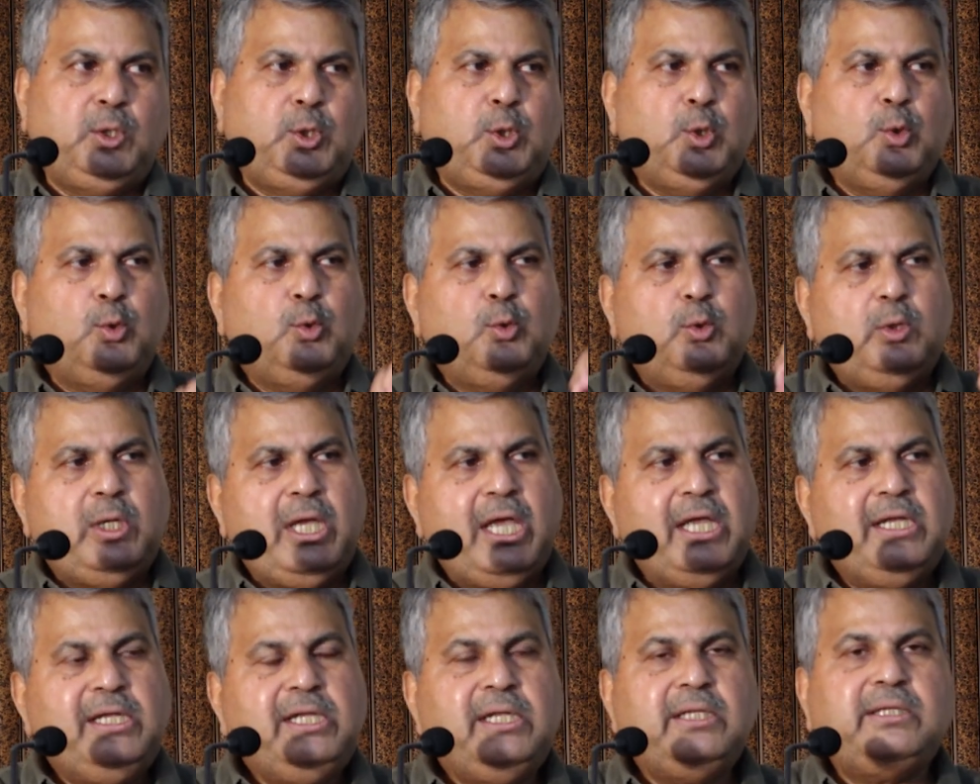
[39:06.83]
Do
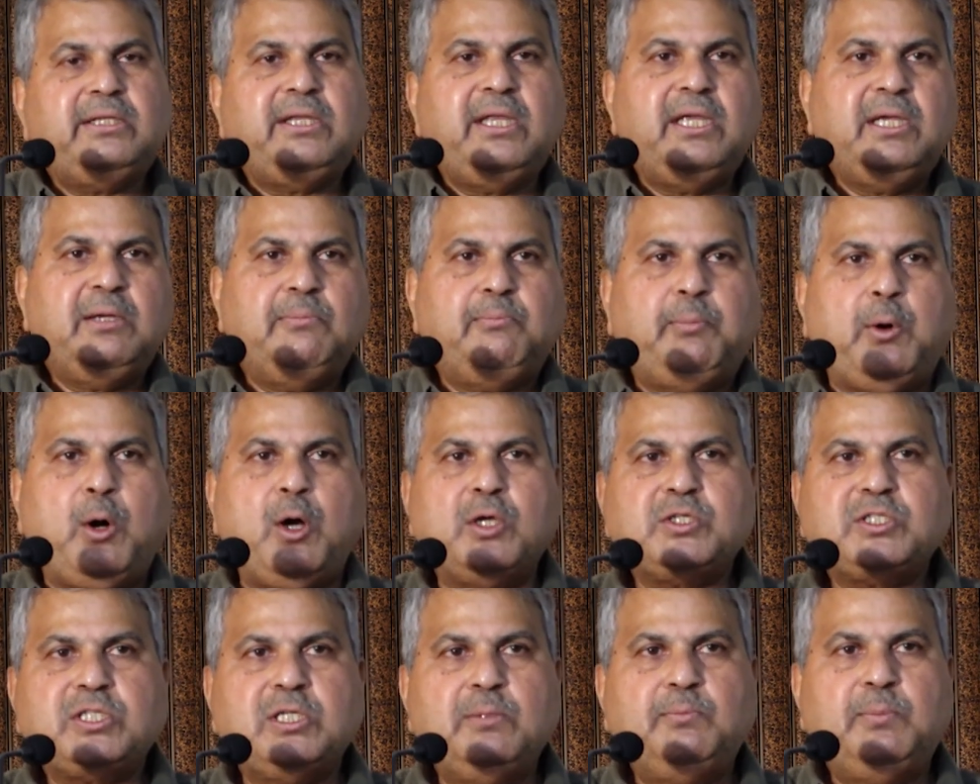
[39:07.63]
anything
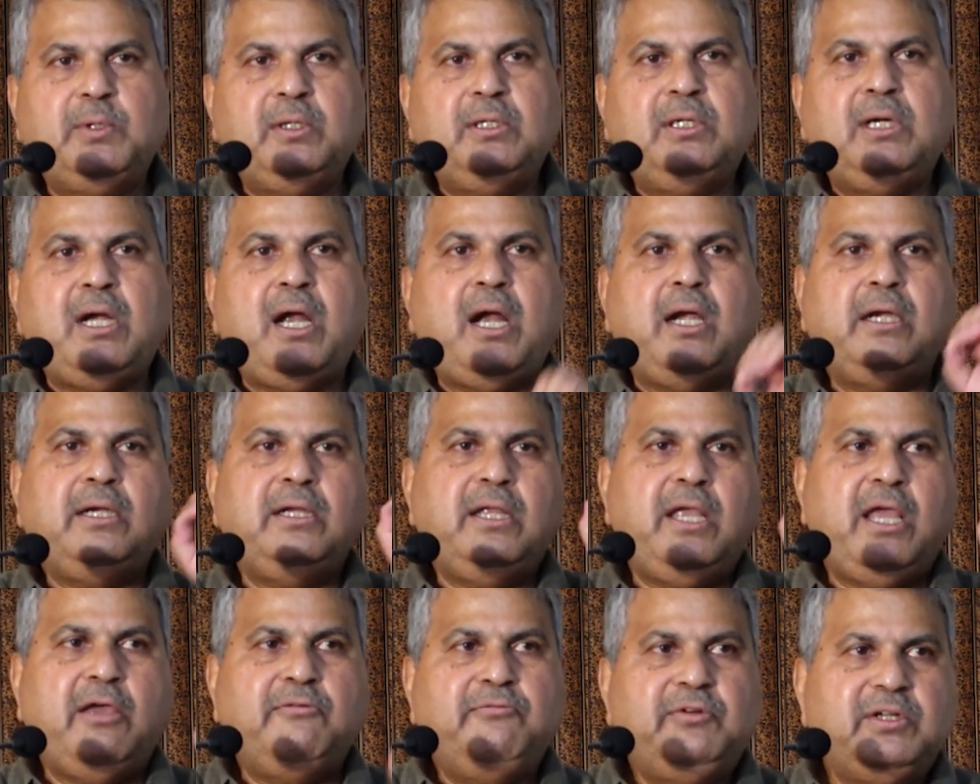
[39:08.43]
possible
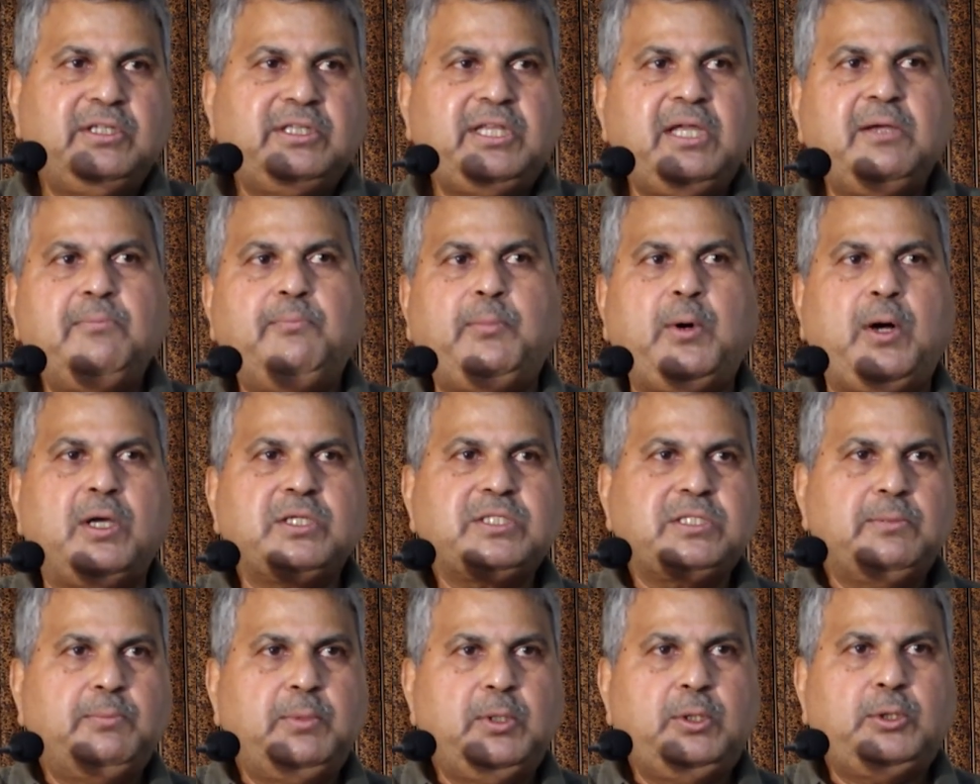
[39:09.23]
and everything
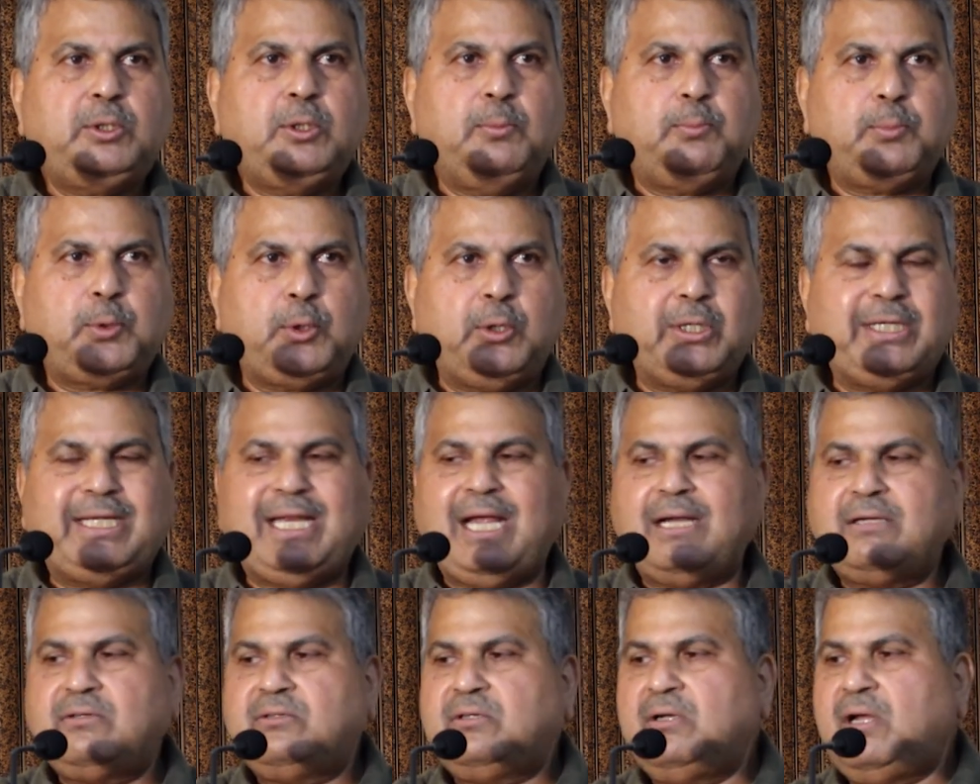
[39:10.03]
possible to
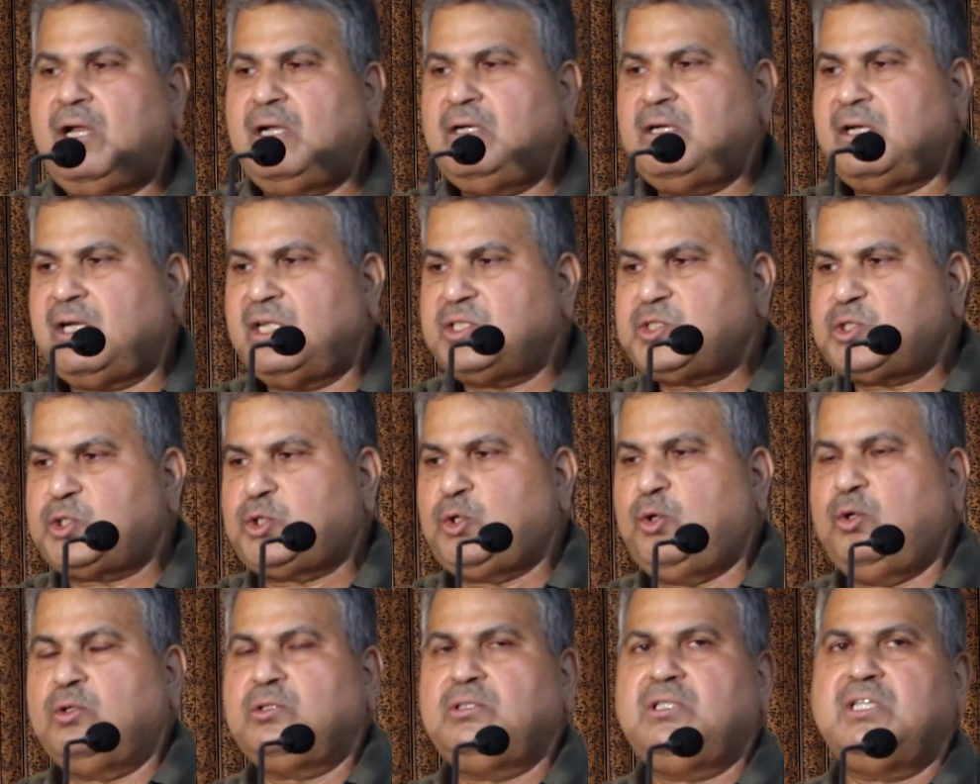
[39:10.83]
protect and
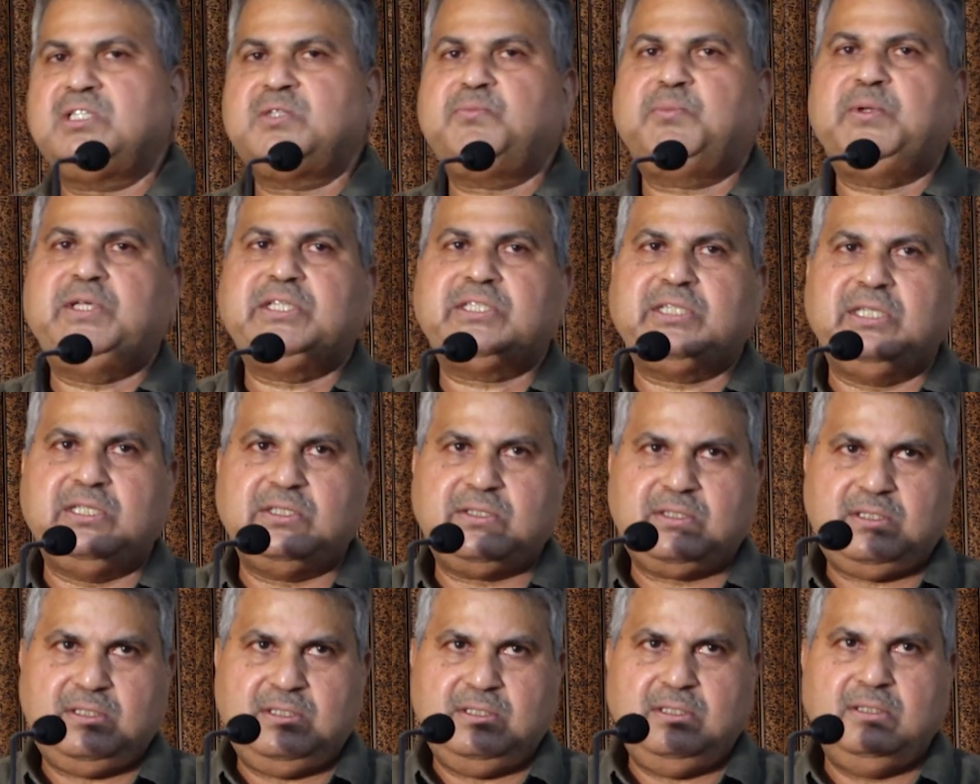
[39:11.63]
restore the
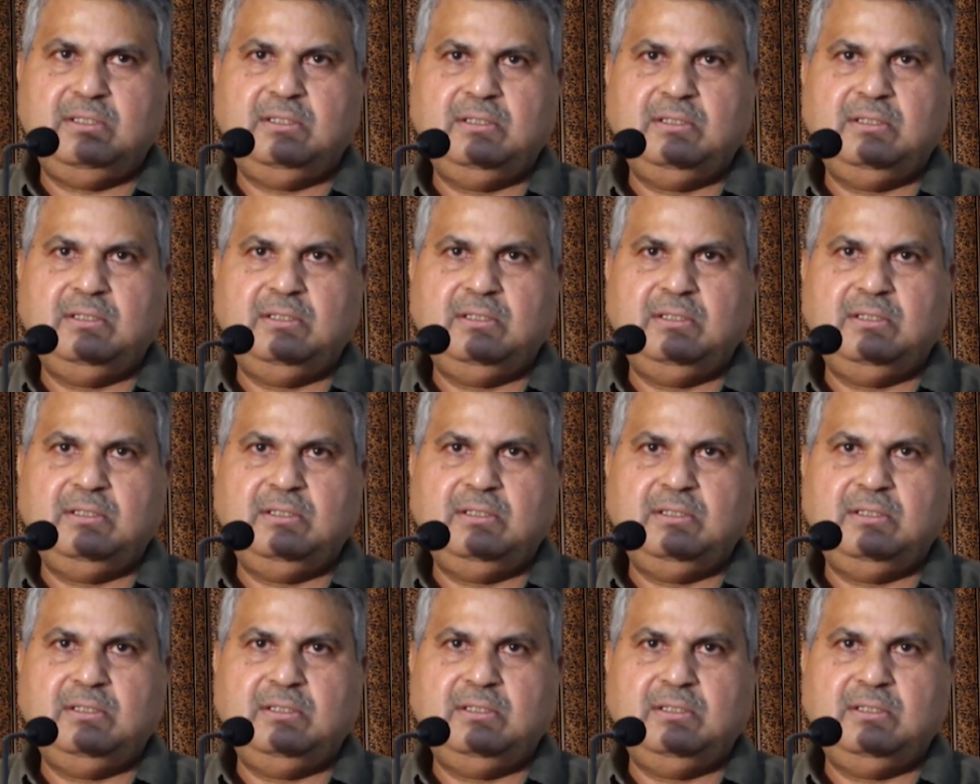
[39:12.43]
species.